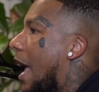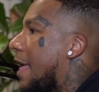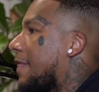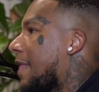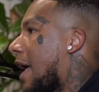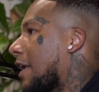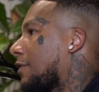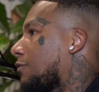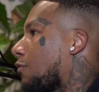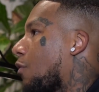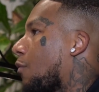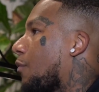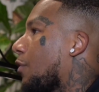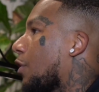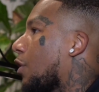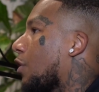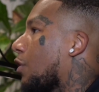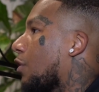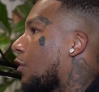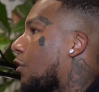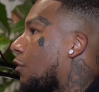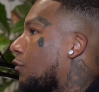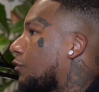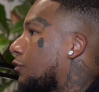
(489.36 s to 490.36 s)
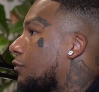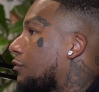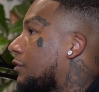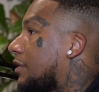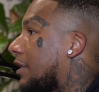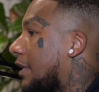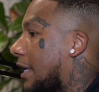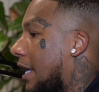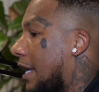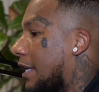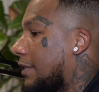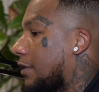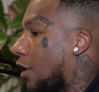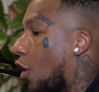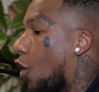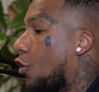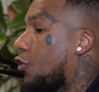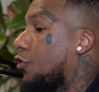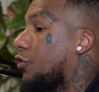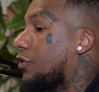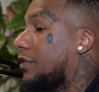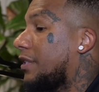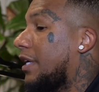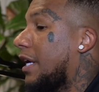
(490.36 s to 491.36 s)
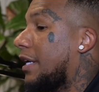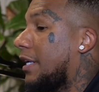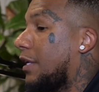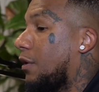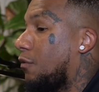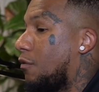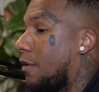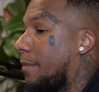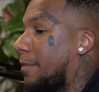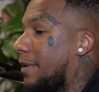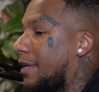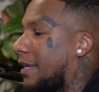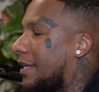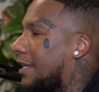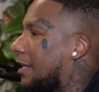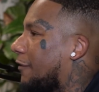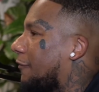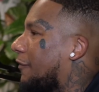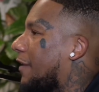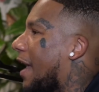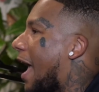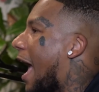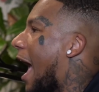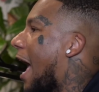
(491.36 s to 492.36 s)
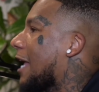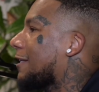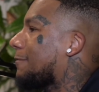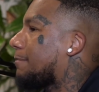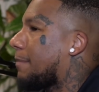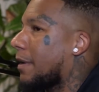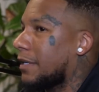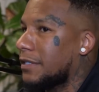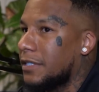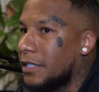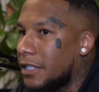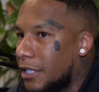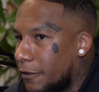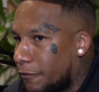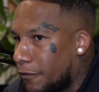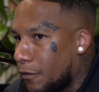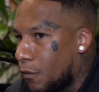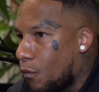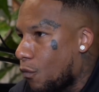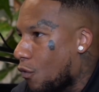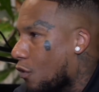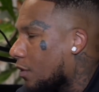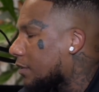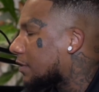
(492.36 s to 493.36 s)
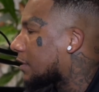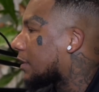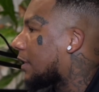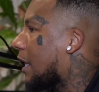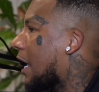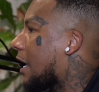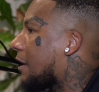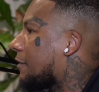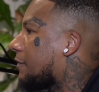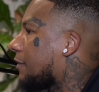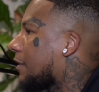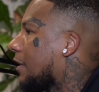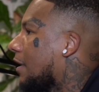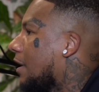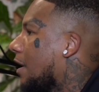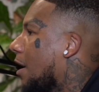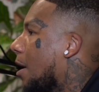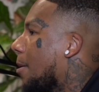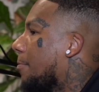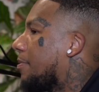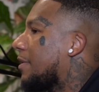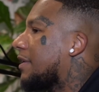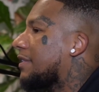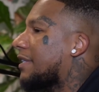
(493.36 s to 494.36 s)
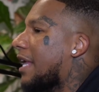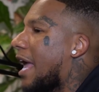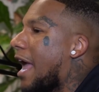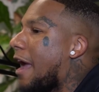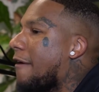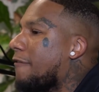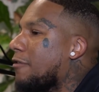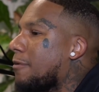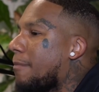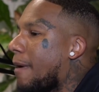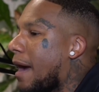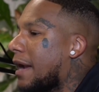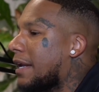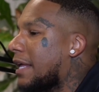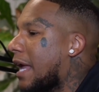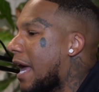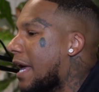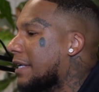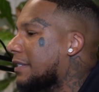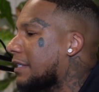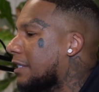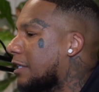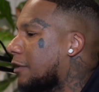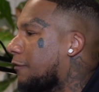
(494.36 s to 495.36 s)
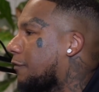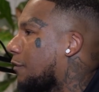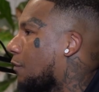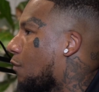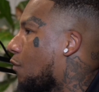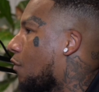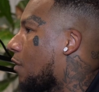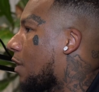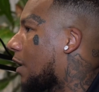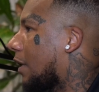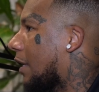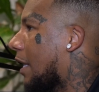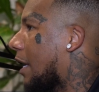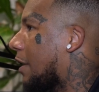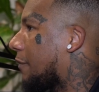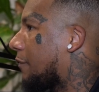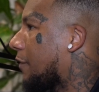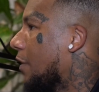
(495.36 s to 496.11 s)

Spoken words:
And that's what we're going to go through today, is understanding women in different aspects and different walks of life. Because everybody has a different walk of life.